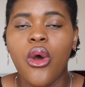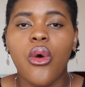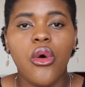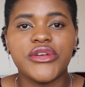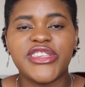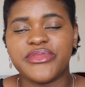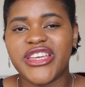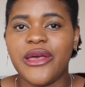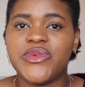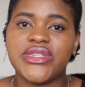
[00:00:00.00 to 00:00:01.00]
or
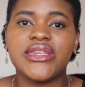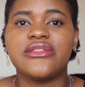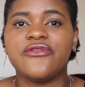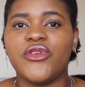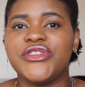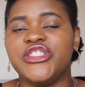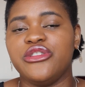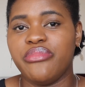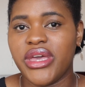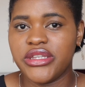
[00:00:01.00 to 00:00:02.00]
sometimes 60 40
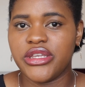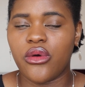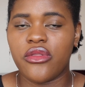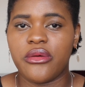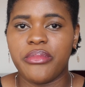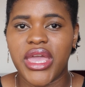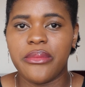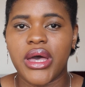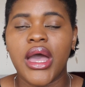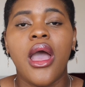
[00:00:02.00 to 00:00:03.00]
depending on the
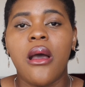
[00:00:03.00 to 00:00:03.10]
paper